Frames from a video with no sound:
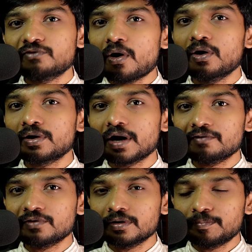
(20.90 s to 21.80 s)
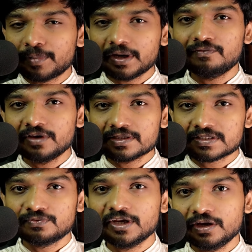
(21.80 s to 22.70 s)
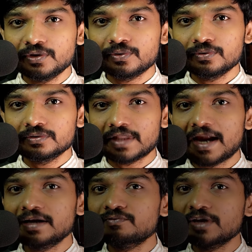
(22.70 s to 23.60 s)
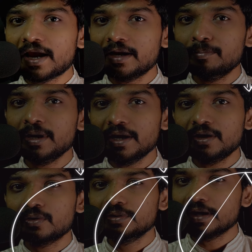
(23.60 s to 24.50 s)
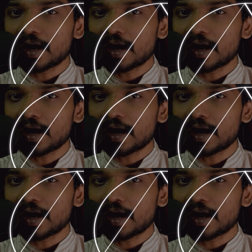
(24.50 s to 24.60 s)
for our previous video that we had made on